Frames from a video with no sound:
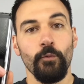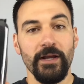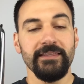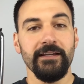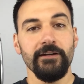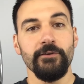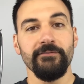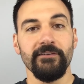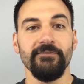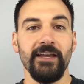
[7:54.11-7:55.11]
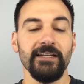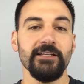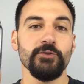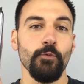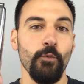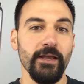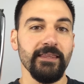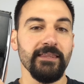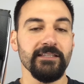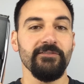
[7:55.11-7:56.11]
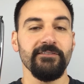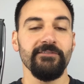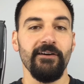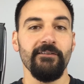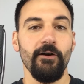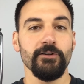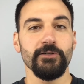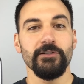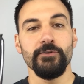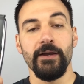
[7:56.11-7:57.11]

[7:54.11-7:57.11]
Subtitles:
Right there, you have an advantage with this 5500.